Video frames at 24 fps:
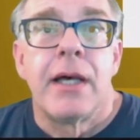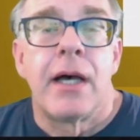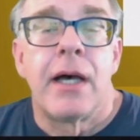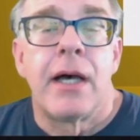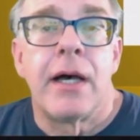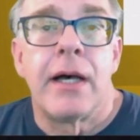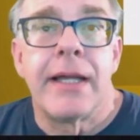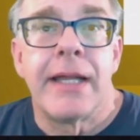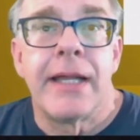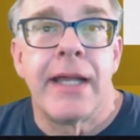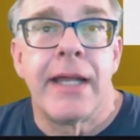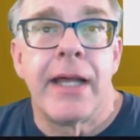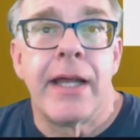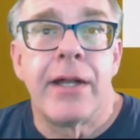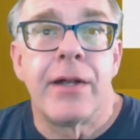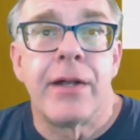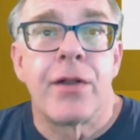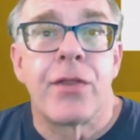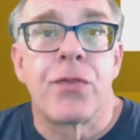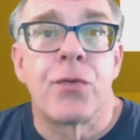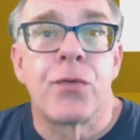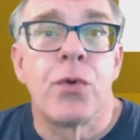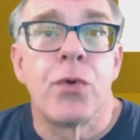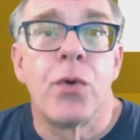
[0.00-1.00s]
and
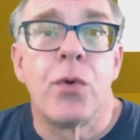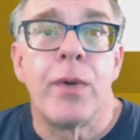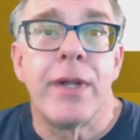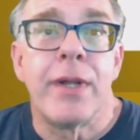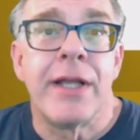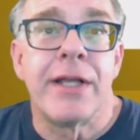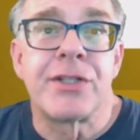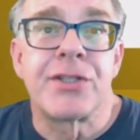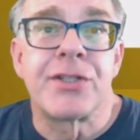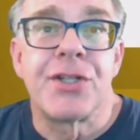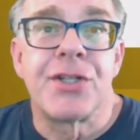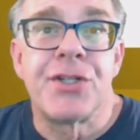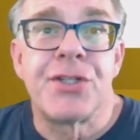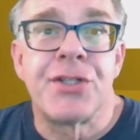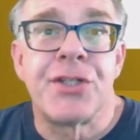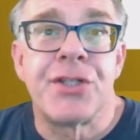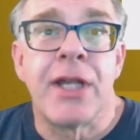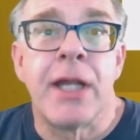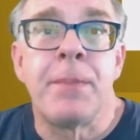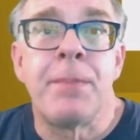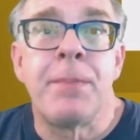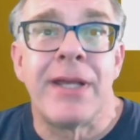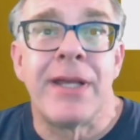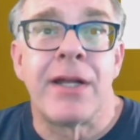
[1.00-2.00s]
through its
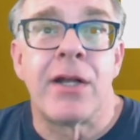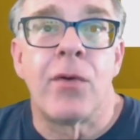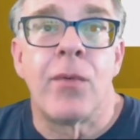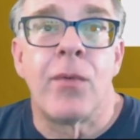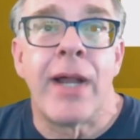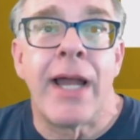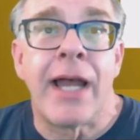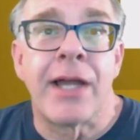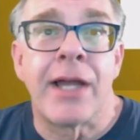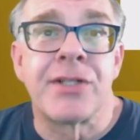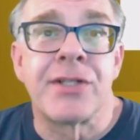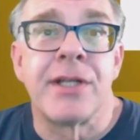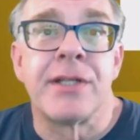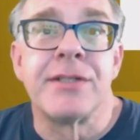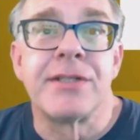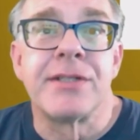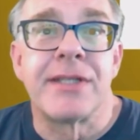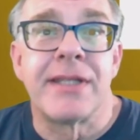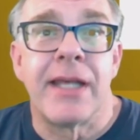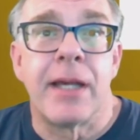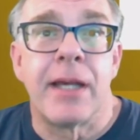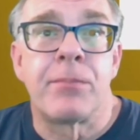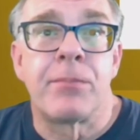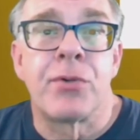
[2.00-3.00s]
shape interactions,
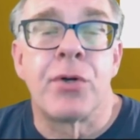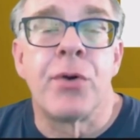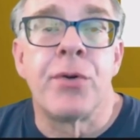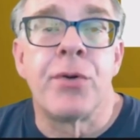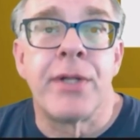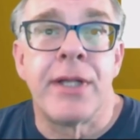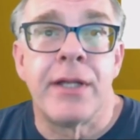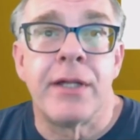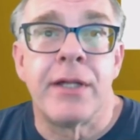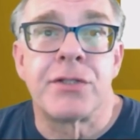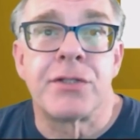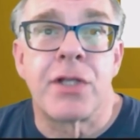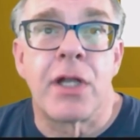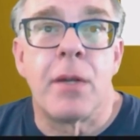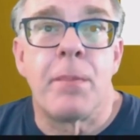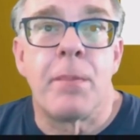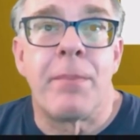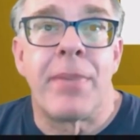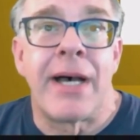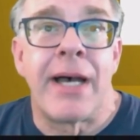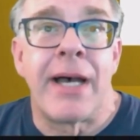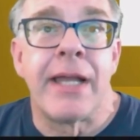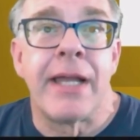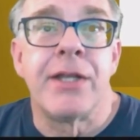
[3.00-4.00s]
that protein is going to
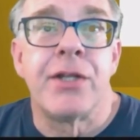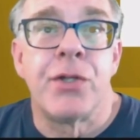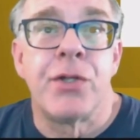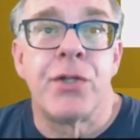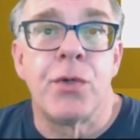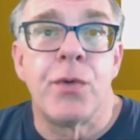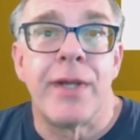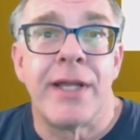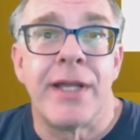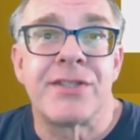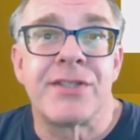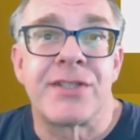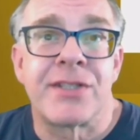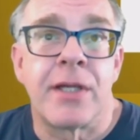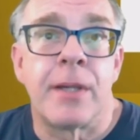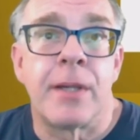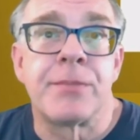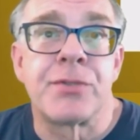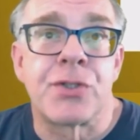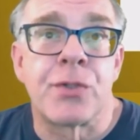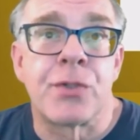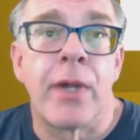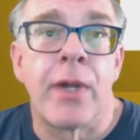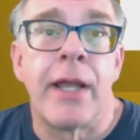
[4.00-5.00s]
bind to a
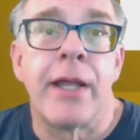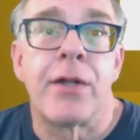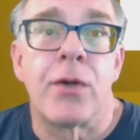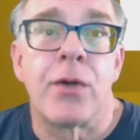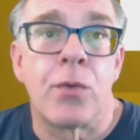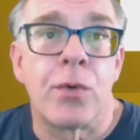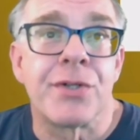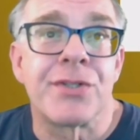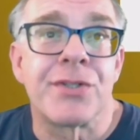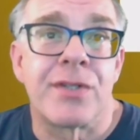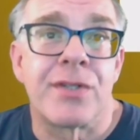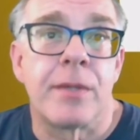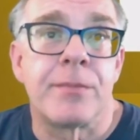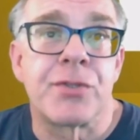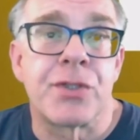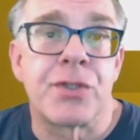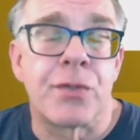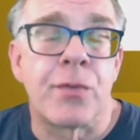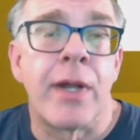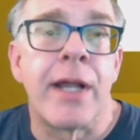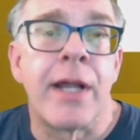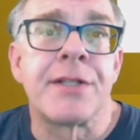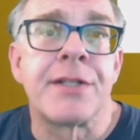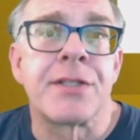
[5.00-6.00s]
substrate or
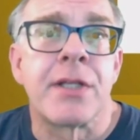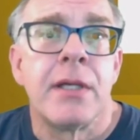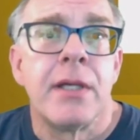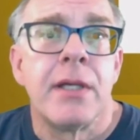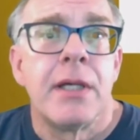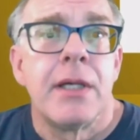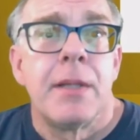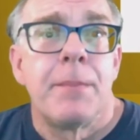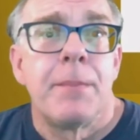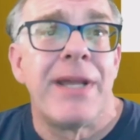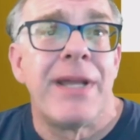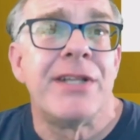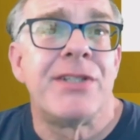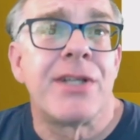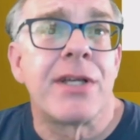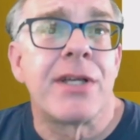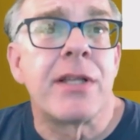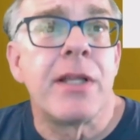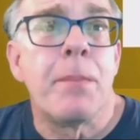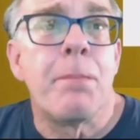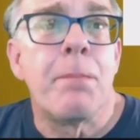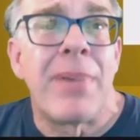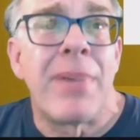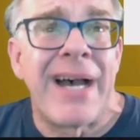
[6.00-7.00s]
substrates,
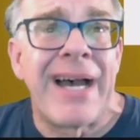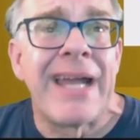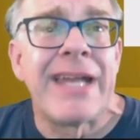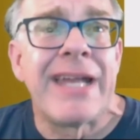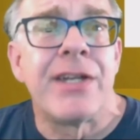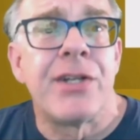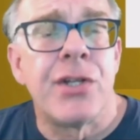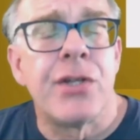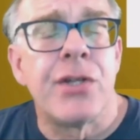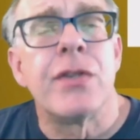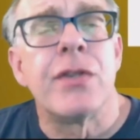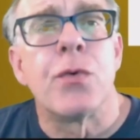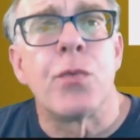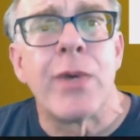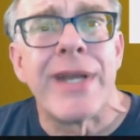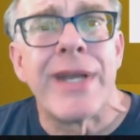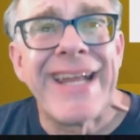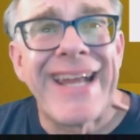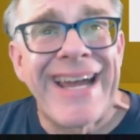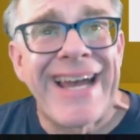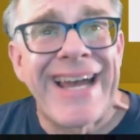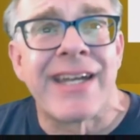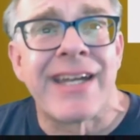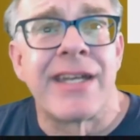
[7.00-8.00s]
basically bind to the
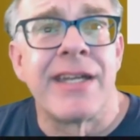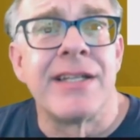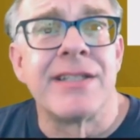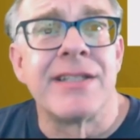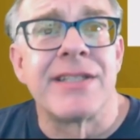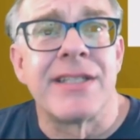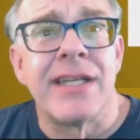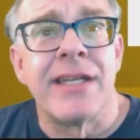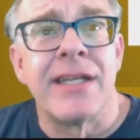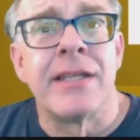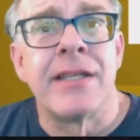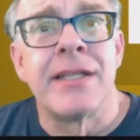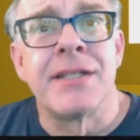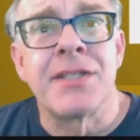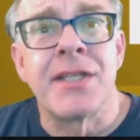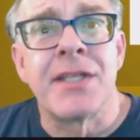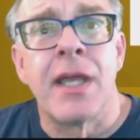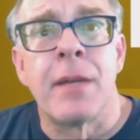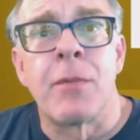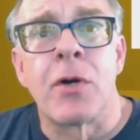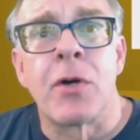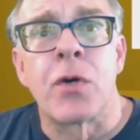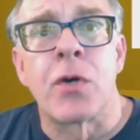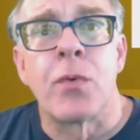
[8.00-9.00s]
reactants in this
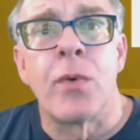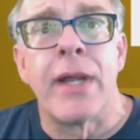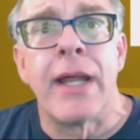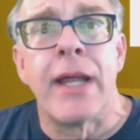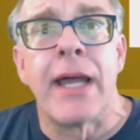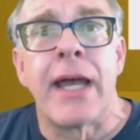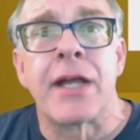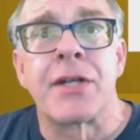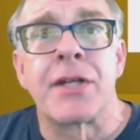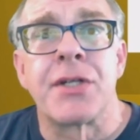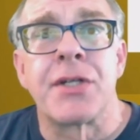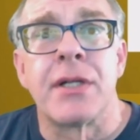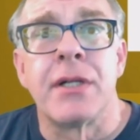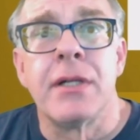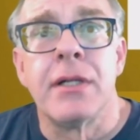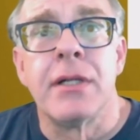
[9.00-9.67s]
chemical reaction.